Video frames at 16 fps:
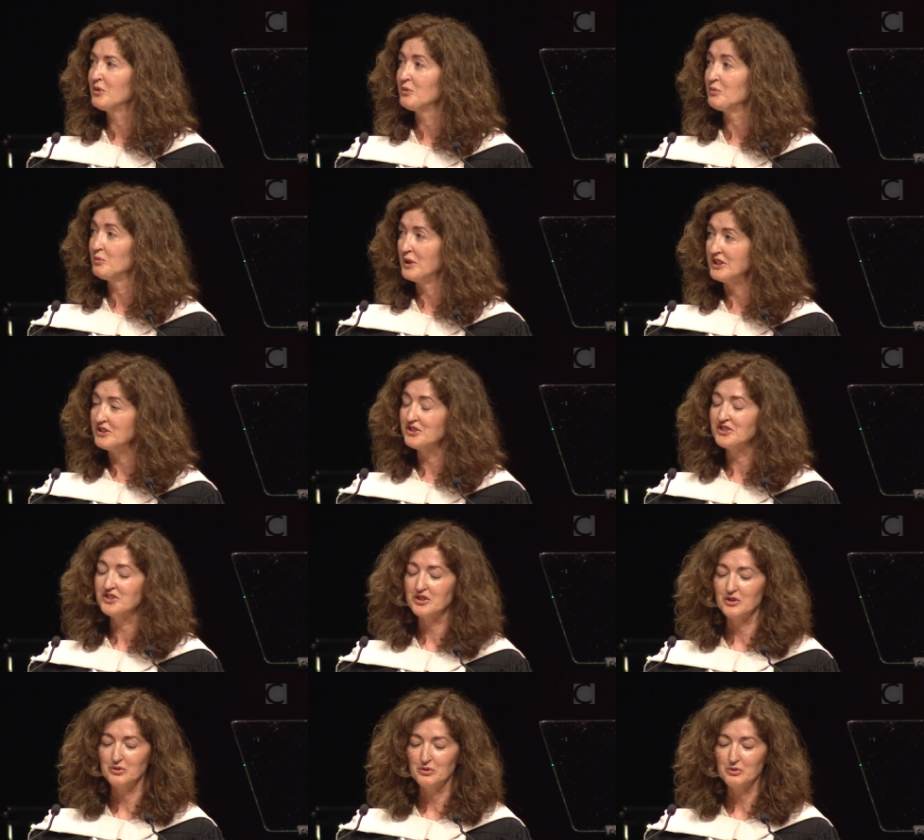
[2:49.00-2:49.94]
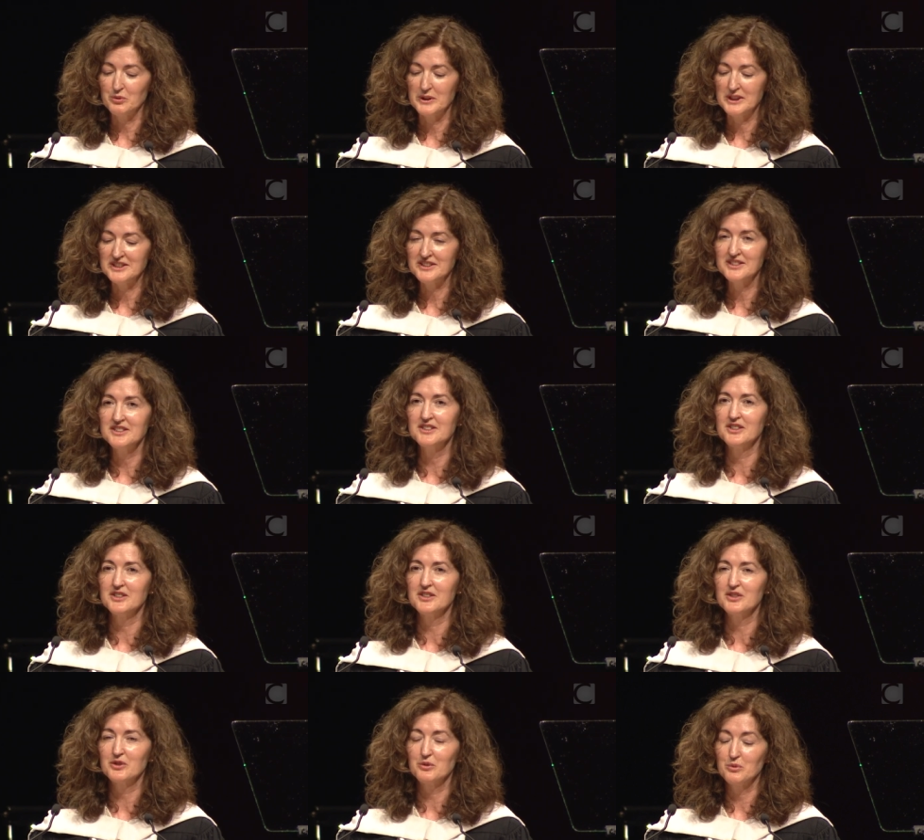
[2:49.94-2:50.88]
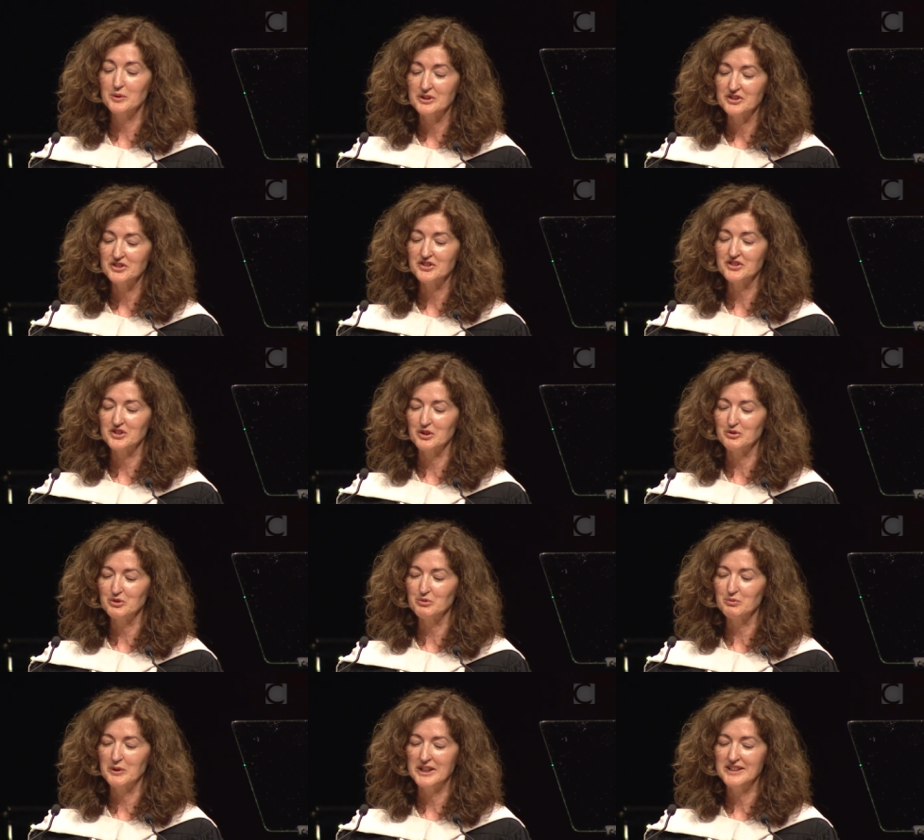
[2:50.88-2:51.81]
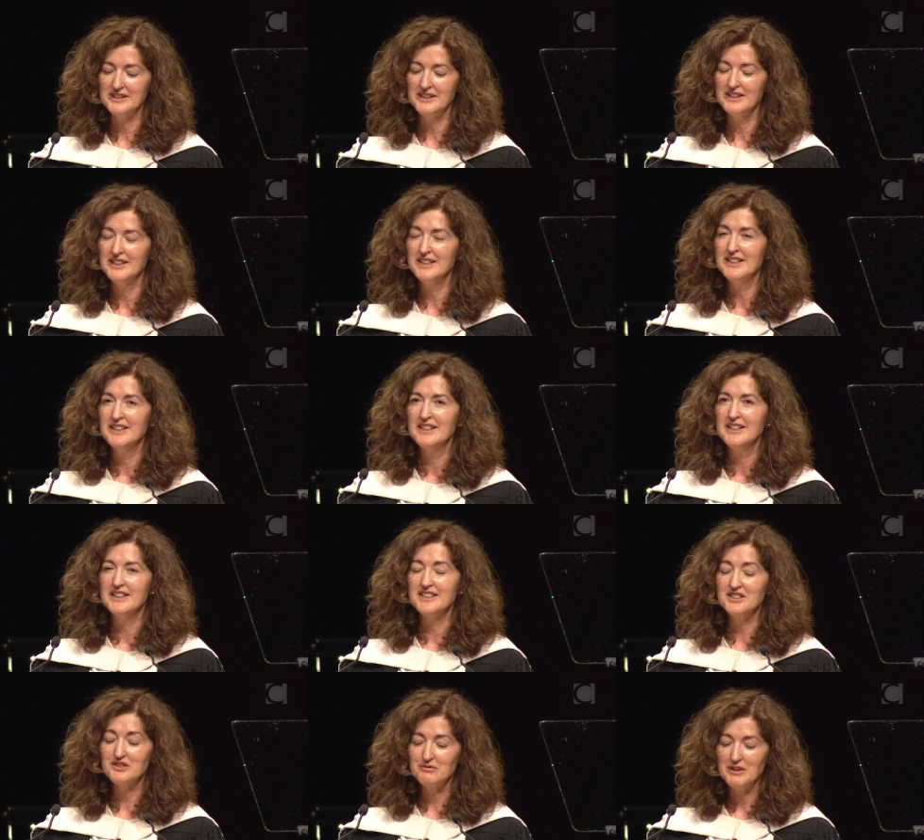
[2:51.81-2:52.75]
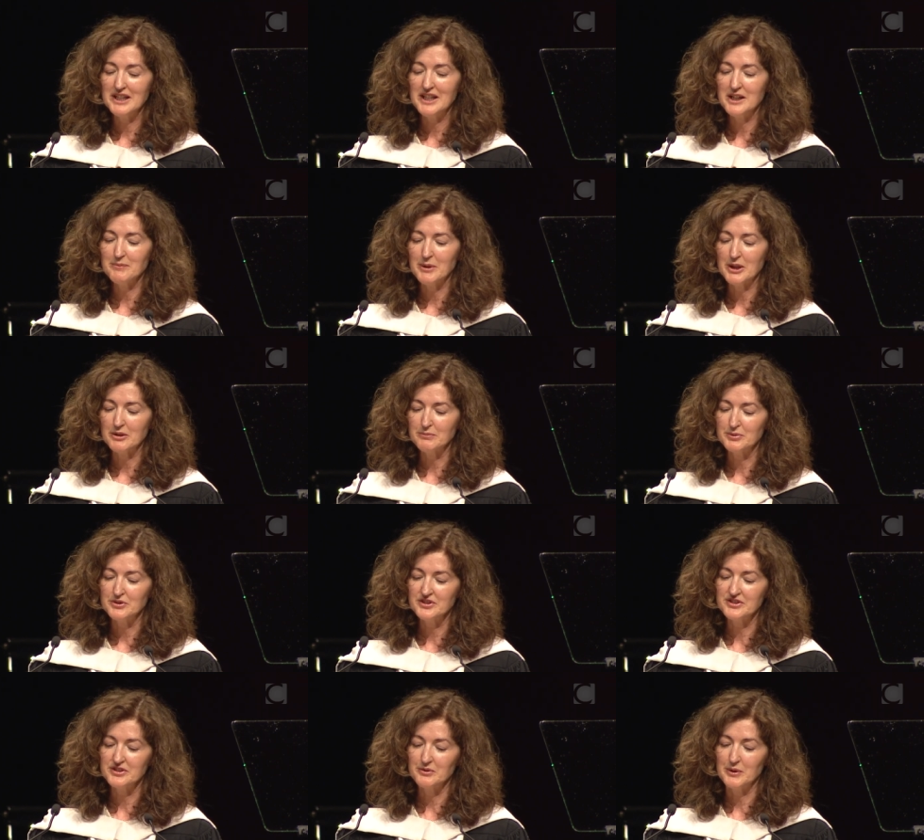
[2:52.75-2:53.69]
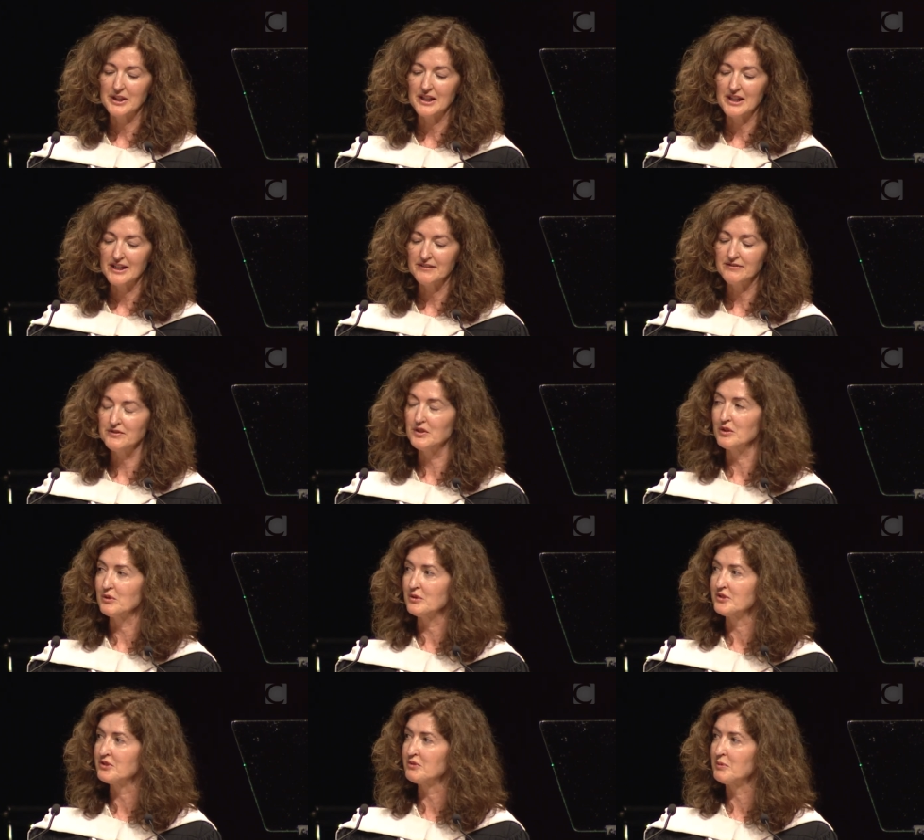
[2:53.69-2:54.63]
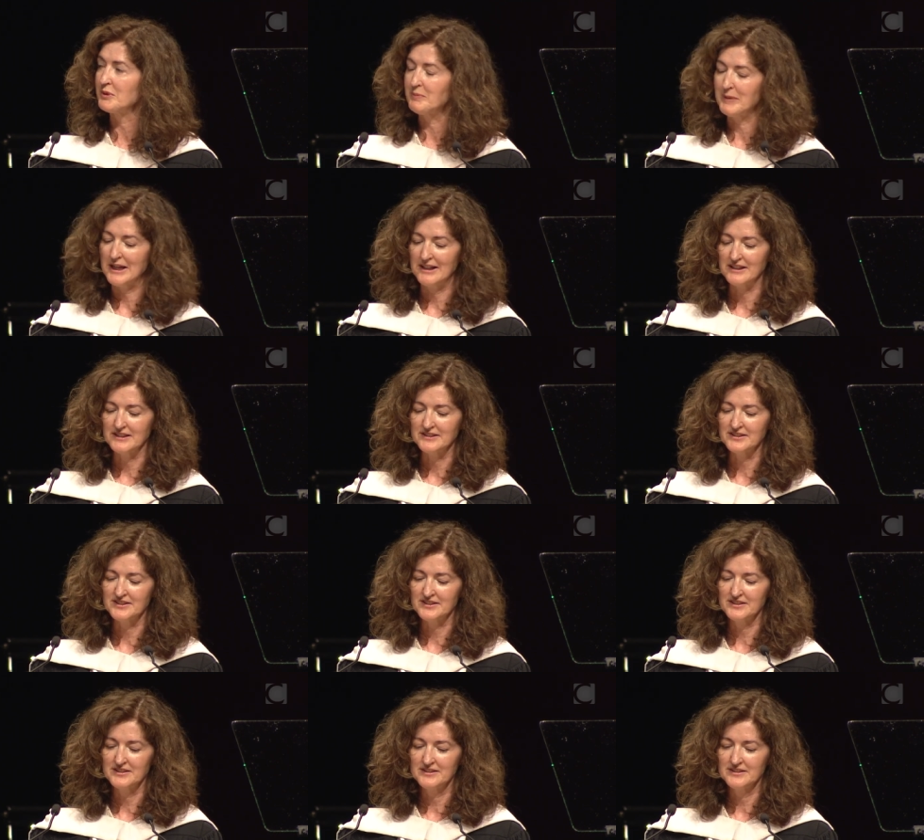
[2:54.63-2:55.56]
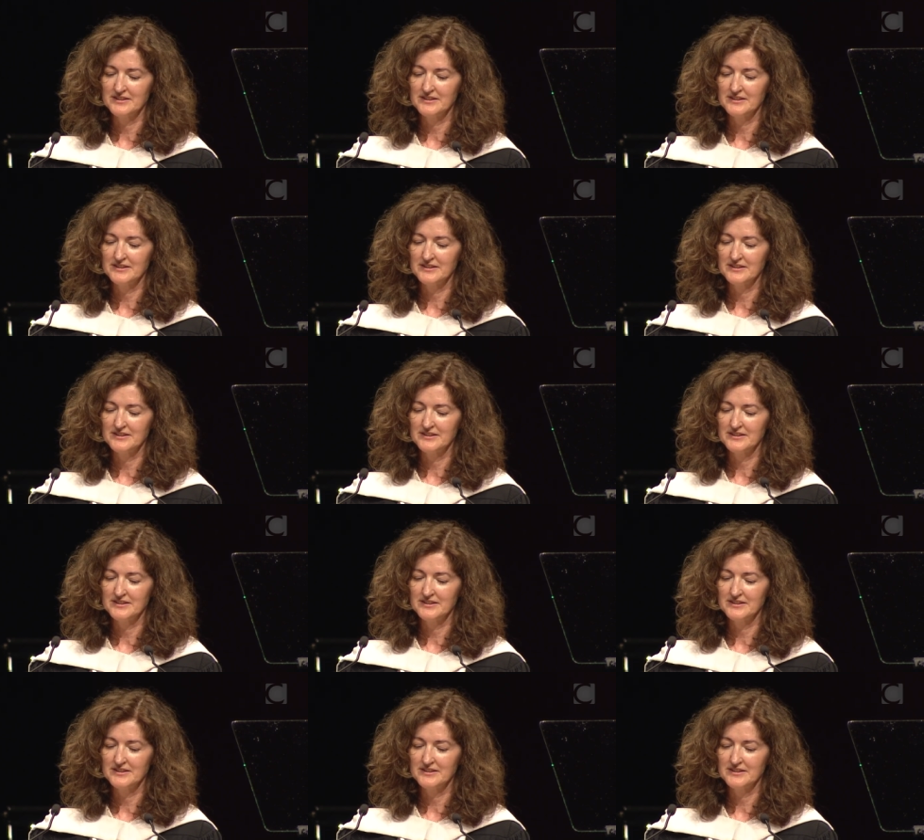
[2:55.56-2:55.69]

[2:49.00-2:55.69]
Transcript: "Winners don't quit, quitters don't win," is really about pursuing life goals with balance.